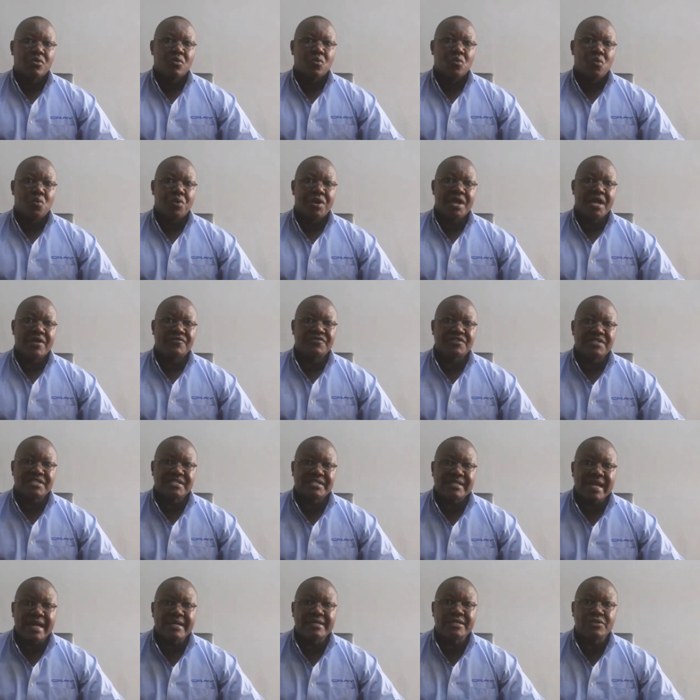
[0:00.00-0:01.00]
We have
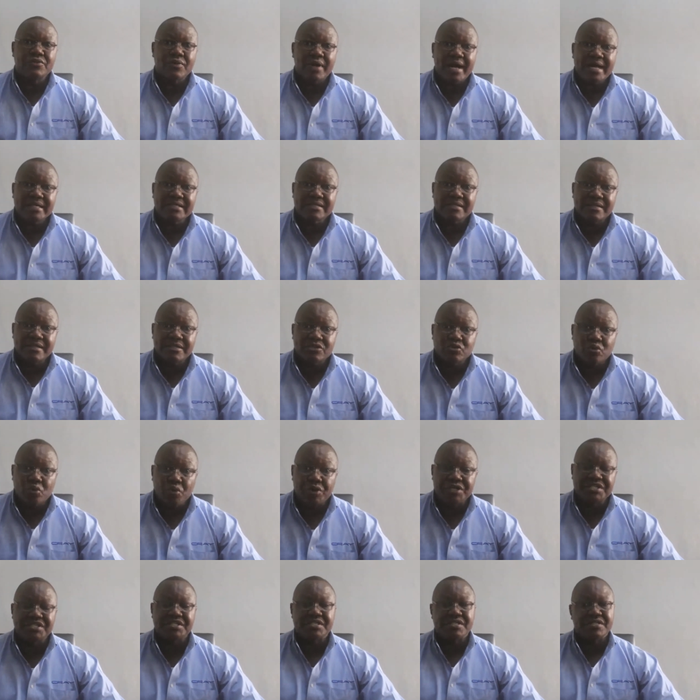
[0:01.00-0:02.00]
decided to ask this
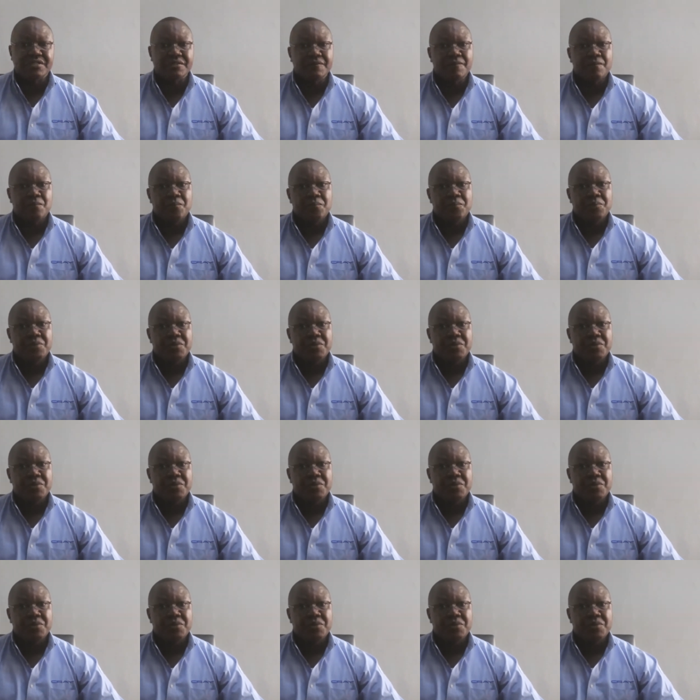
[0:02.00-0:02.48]
question